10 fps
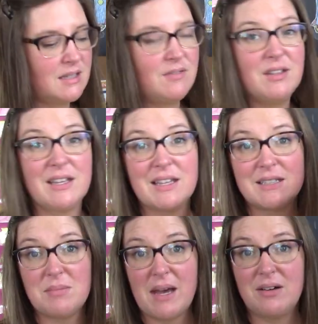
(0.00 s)
I feel like
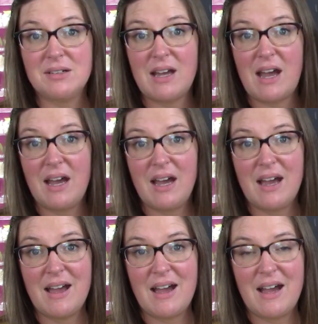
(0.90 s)
that's about.
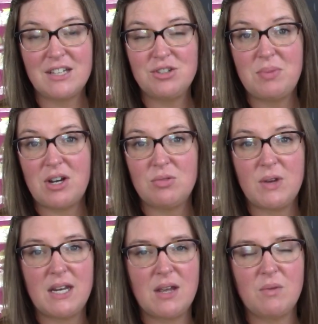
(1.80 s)
I do better
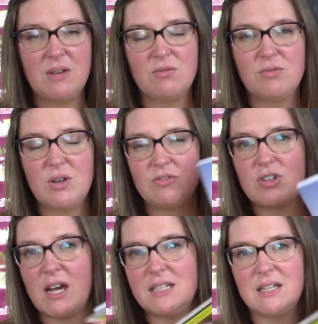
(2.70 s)
reading. We we
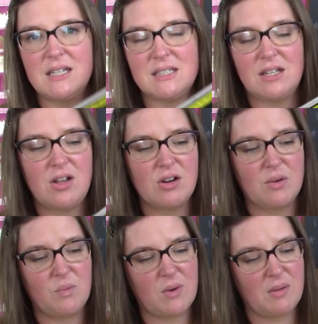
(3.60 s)
tried to listen along,
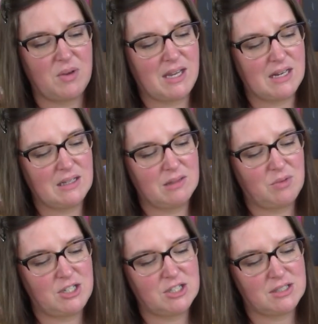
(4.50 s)
and we get a
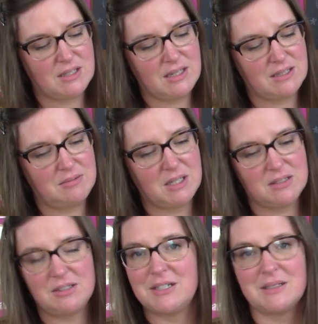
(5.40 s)
we just it,
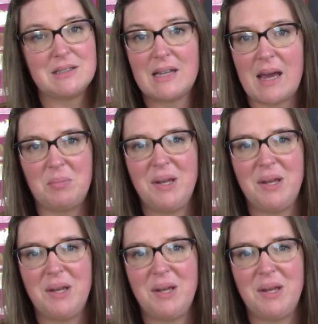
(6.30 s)
this doesn't happen.